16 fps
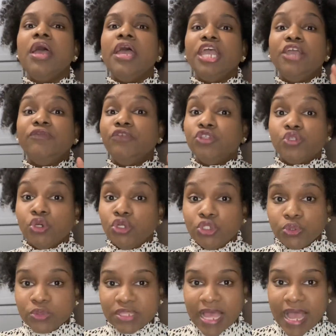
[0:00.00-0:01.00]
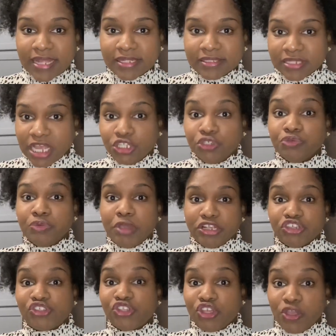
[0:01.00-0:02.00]
If you don't do that and you
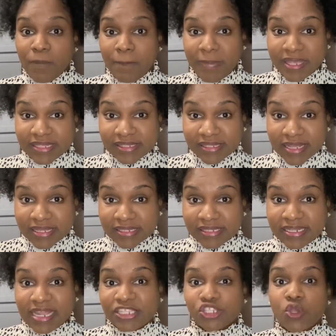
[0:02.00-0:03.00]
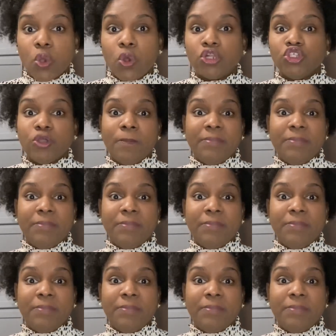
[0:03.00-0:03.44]
register your business, let's call your